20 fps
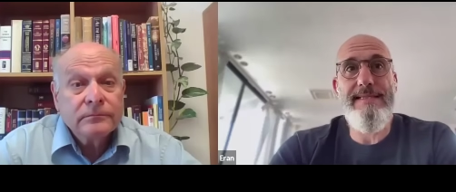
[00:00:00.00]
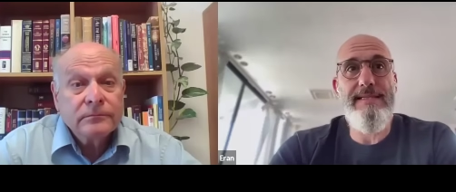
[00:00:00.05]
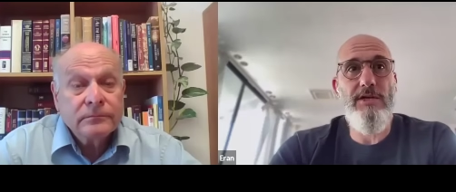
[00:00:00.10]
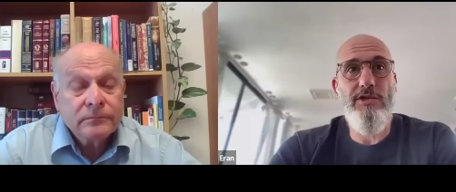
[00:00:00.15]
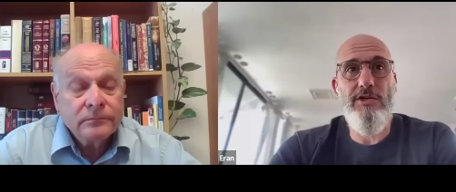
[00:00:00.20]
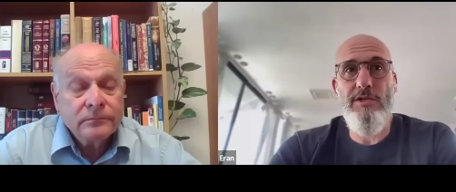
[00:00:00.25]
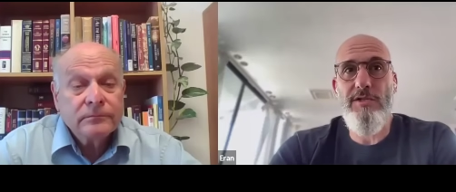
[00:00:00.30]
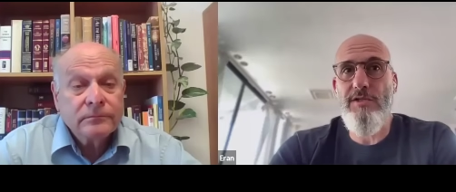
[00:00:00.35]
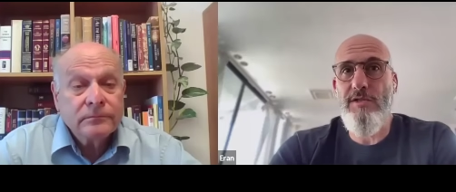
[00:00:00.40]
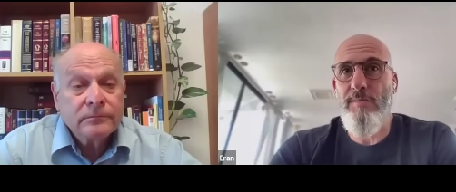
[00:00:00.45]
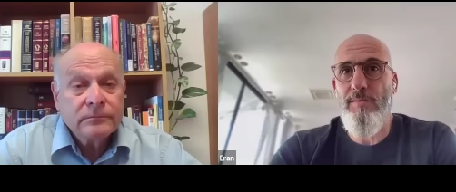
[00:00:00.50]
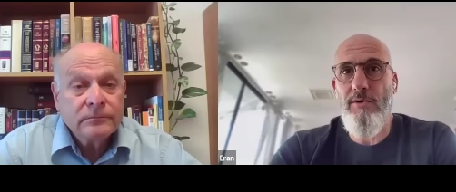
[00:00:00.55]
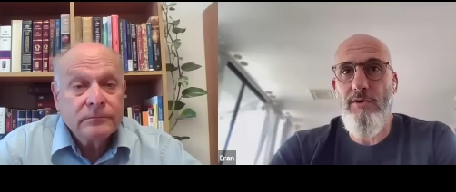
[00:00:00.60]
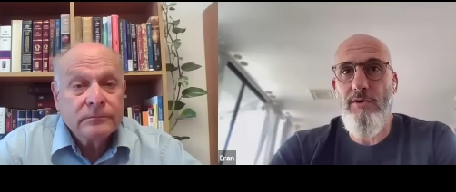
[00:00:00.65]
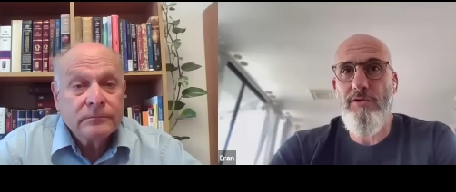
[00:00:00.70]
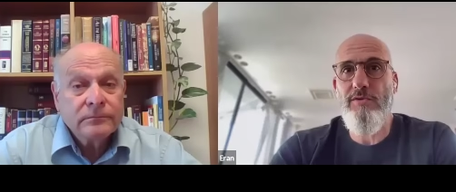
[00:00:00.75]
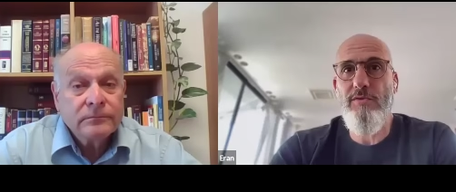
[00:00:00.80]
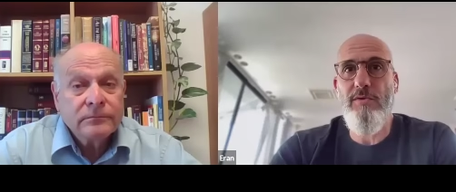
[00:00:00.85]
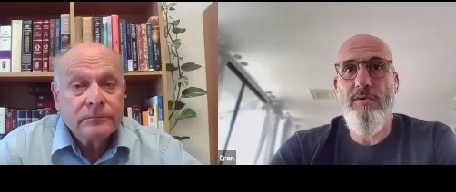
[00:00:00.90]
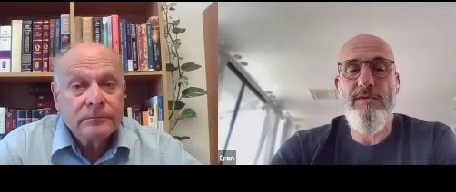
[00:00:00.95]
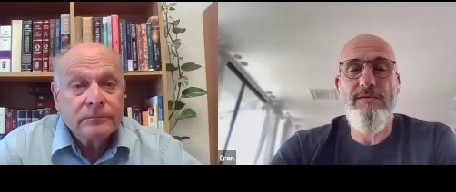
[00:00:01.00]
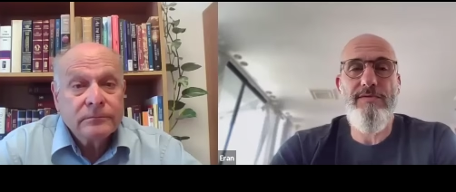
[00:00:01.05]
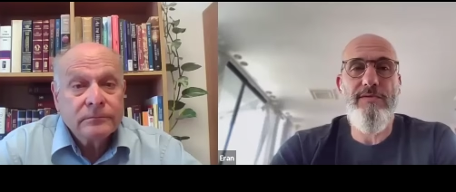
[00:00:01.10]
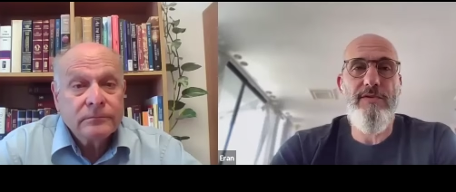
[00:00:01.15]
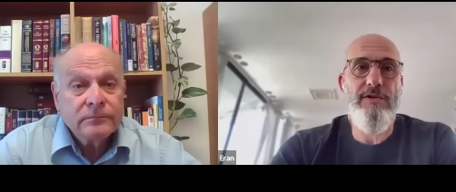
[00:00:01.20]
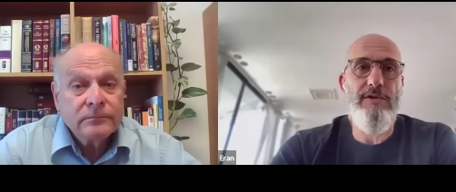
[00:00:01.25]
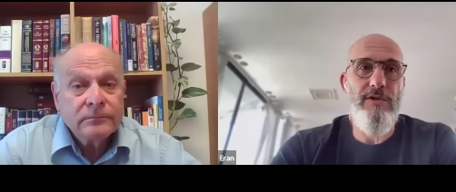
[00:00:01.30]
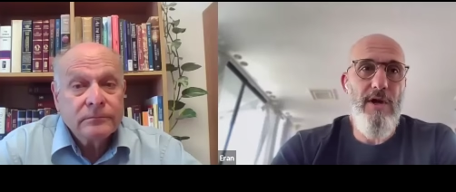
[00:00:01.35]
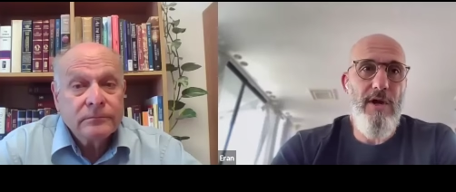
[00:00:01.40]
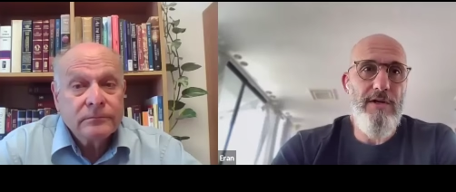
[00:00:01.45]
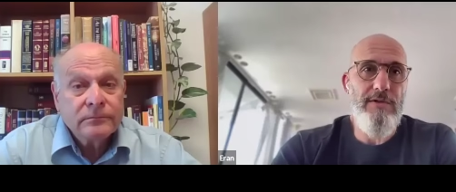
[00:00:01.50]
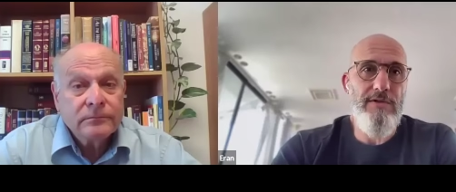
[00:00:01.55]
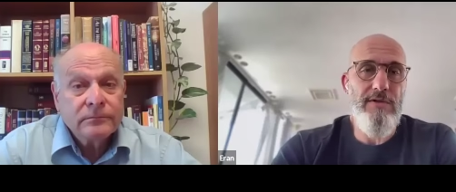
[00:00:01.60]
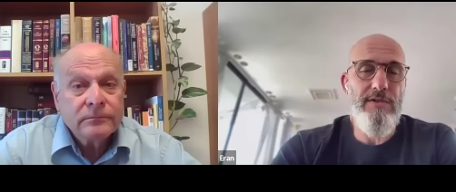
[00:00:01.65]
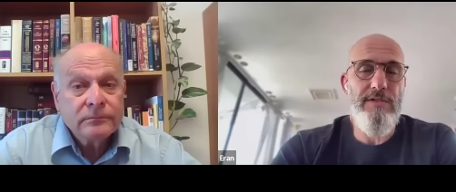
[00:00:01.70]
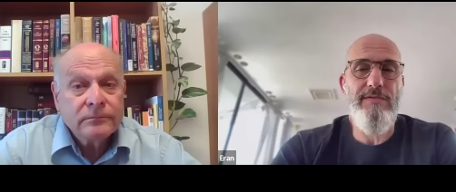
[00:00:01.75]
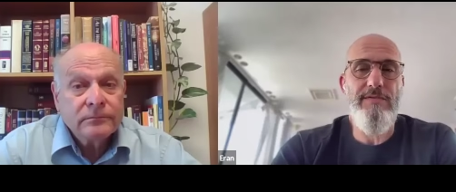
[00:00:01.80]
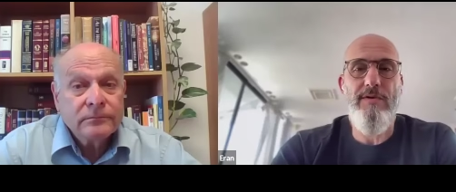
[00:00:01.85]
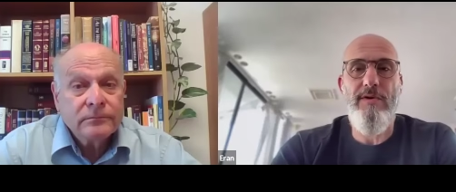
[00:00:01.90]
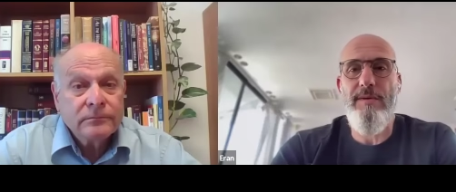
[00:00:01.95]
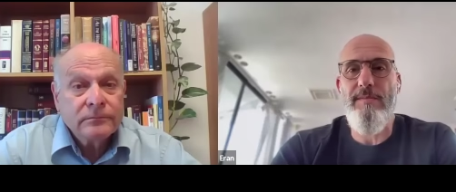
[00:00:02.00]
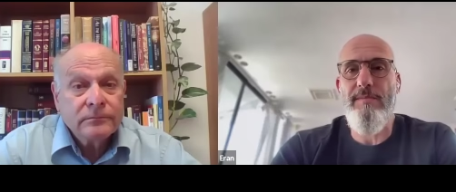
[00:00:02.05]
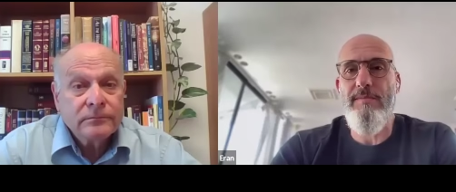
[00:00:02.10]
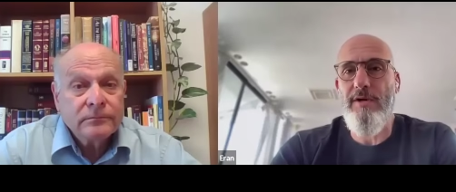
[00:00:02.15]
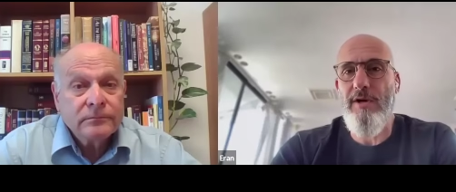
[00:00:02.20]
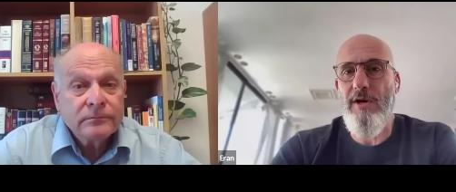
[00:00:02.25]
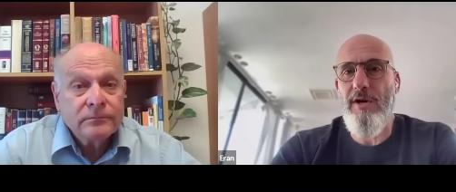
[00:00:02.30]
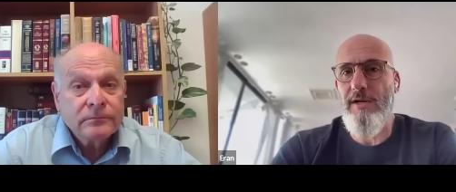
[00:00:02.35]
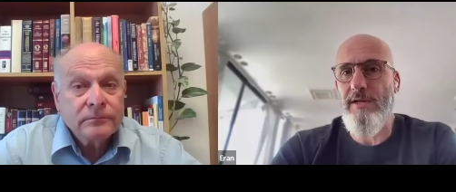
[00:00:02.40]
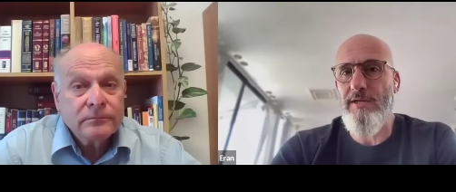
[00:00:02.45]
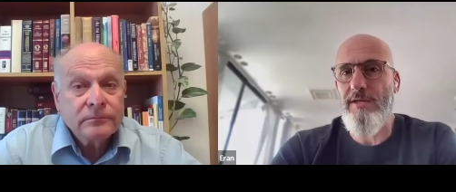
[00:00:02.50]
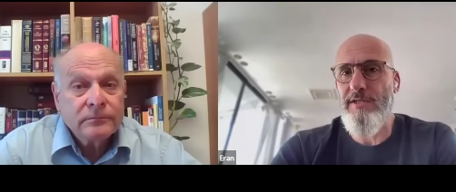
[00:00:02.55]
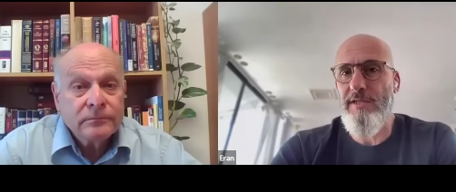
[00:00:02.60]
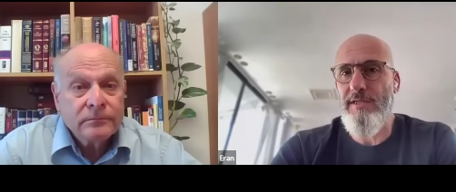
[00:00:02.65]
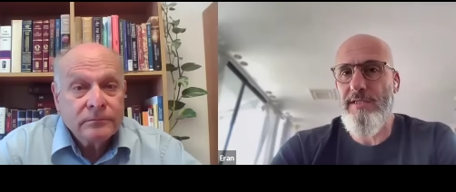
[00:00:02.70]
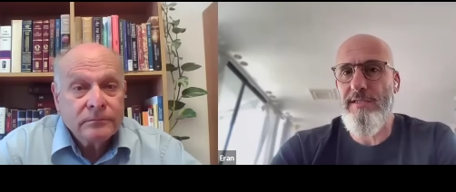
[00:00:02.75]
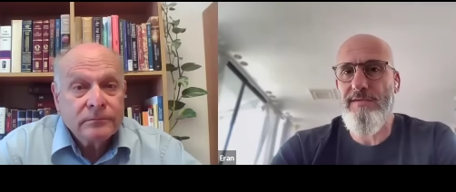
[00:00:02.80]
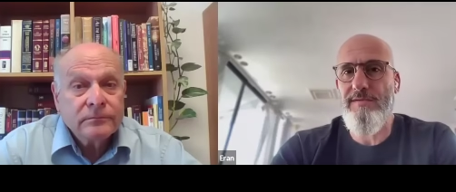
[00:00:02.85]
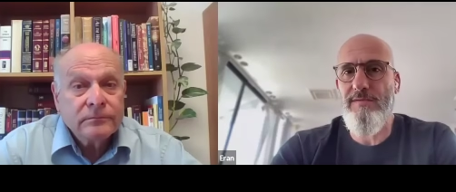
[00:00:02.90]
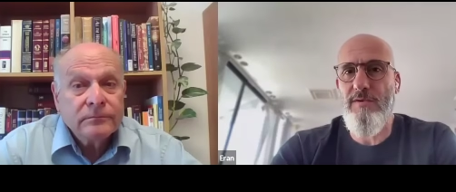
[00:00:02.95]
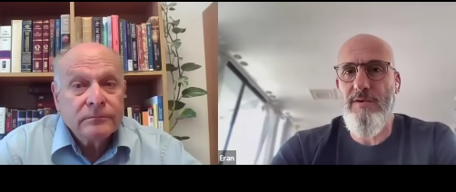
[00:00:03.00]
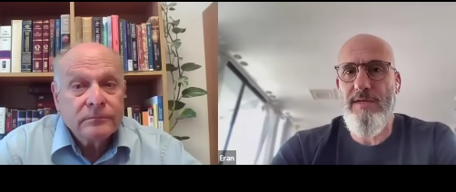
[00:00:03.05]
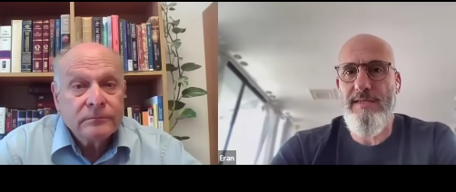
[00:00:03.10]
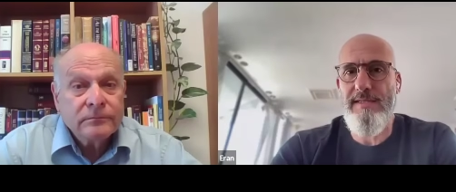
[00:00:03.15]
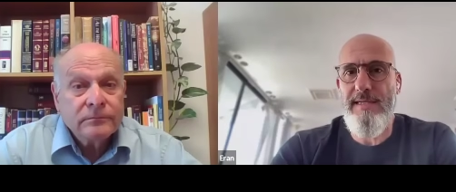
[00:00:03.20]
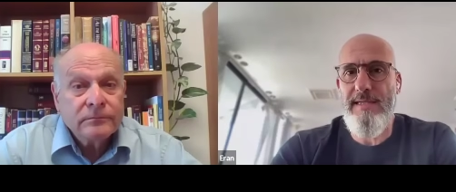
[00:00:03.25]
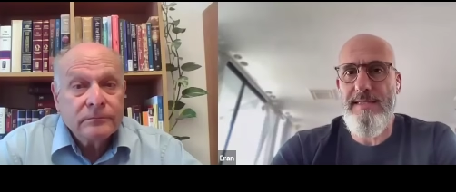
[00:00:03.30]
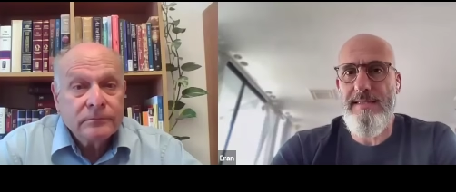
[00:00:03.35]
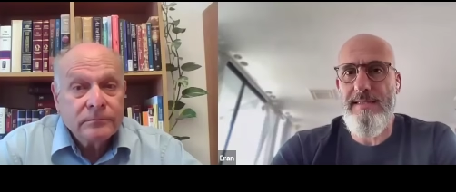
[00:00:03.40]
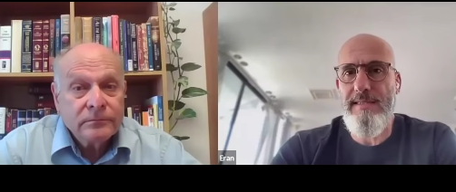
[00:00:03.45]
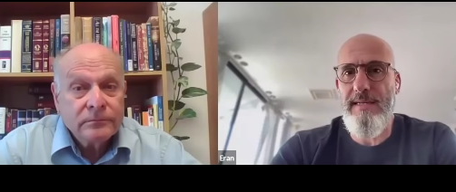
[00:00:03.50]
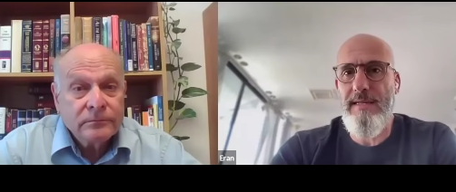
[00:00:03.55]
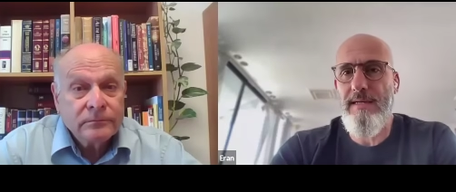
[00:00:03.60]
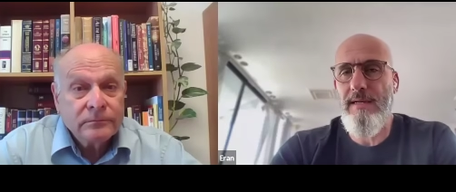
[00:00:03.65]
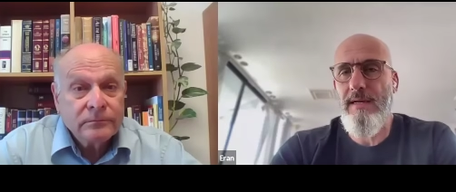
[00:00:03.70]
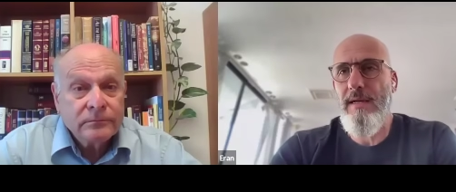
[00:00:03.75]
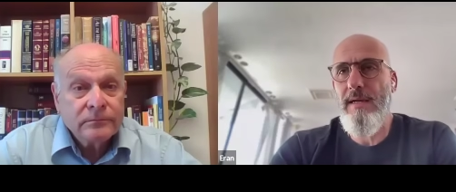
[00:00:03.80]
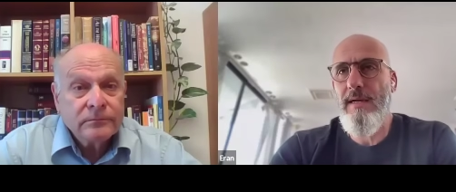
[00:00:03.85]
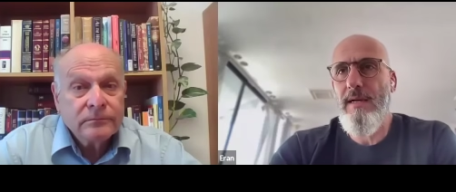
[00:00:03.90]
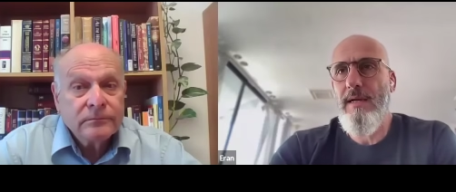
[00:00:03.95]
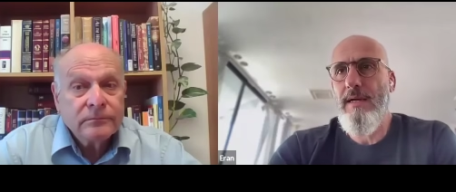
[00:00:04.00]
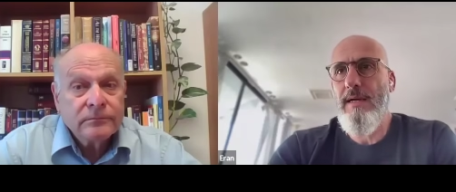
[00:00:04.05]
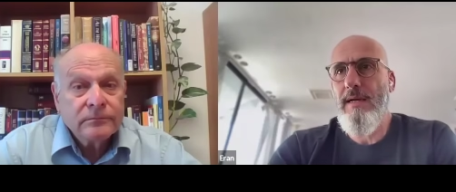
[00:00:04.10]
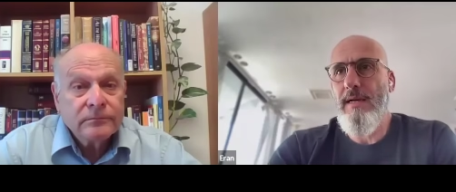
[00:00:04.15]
Speaker 1: uh, decision support tools for doctors, for embryologists, for assessing